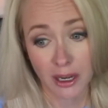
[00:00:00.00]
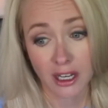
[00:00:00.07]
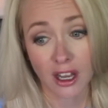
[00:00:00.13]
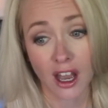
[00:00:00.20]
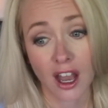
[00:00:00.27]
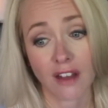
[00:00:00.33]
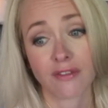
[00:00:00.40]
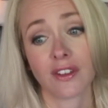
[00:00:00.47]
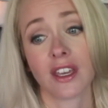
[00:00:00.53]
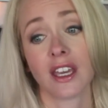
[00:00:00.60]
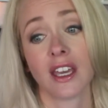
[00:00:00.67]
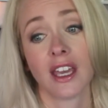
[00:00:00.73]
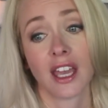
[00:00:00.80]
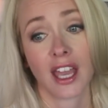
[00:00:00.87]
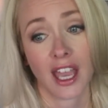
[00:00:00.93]
my
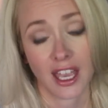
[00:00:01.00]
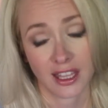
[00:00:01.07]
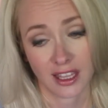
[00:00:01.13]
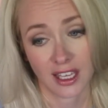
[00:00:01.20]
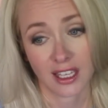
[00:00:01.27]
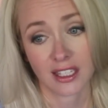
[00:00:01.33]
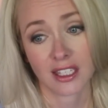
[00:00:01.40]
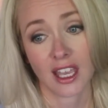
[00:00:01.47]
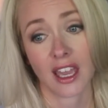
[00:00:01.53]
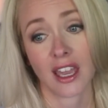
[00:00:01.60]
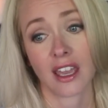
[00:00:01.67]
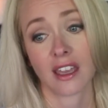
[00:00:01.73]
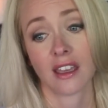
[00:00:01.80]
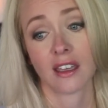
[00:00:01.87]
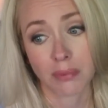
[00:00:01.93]
coffee and they
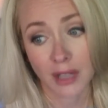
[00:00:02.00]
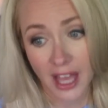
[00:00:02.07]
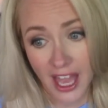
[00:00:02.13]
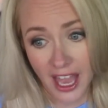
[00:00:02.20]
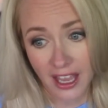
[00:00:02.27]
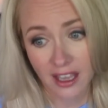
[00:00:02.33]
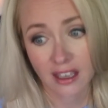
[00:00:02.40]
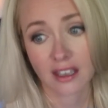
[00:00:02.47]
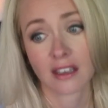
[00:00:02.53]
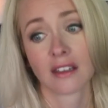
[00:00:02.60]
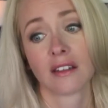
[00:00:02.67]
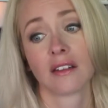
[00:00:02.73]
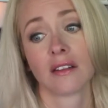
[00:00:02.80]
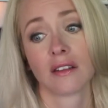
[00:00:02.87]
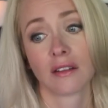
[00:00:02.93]
say black
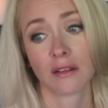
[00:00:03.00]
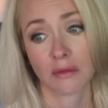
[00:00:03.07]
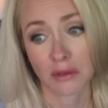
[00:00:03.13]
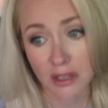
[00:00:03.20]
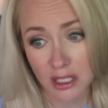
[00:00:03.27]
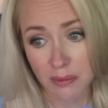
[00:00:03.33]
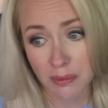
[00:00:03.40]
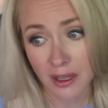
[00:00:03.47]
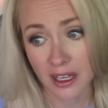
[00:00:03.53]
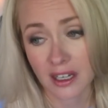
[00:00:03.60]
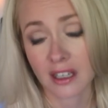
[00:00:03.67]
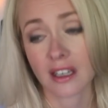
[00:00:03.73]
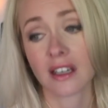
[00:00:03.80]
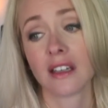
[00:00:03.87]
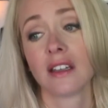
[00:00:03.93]
with a
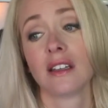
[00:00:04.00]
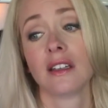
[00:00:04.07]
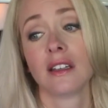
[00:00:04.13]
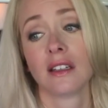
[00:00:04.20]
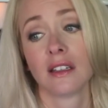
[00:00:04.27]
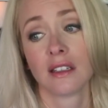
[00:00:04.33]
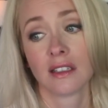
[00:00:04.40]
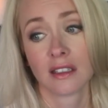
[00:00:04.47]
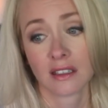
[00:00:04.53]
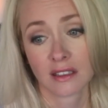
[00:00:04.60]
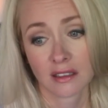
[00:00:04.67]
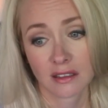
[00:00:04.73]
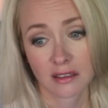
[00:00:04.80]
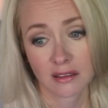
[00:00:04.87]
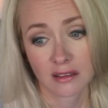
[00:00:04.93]
Splenda,
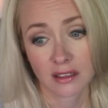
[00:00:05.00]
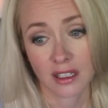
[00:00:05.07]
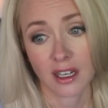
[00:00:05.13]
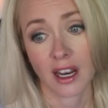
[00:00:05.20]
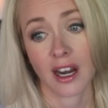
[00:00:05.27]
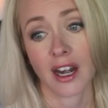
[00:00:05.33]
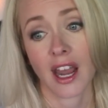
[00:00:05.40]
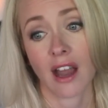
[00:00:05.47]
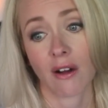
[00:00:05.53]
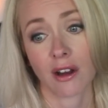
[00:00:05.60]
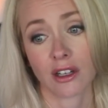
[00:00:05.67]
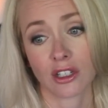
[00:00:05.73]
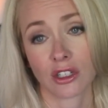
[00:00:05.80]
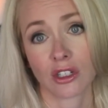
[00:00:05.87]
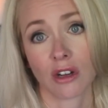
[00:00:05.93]
now I
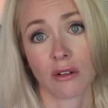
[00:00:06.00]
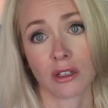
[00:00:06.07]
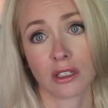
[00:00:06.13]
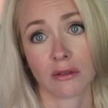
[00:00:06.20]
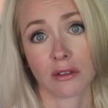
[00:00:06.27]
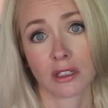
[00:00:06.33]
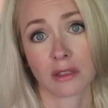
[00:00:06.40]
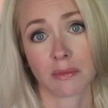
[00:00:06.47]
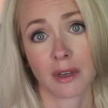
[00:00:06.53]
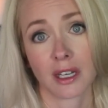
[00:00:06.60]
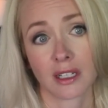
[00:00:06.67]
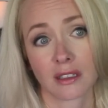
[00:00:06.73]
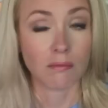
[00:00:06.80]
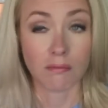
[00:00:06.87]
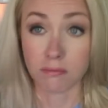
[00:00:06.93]
just know what to
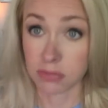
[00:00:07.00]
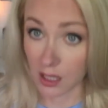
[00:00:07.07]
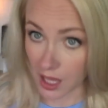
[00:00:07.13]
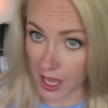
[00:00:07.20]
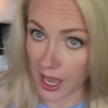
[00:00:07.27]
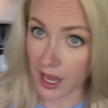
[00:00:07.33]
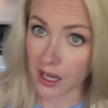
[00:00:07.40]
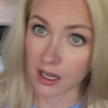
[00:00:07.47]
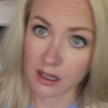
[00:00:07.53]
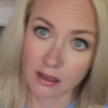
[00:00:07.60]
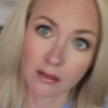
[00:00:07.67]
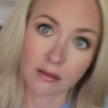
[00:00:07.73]
expect. Black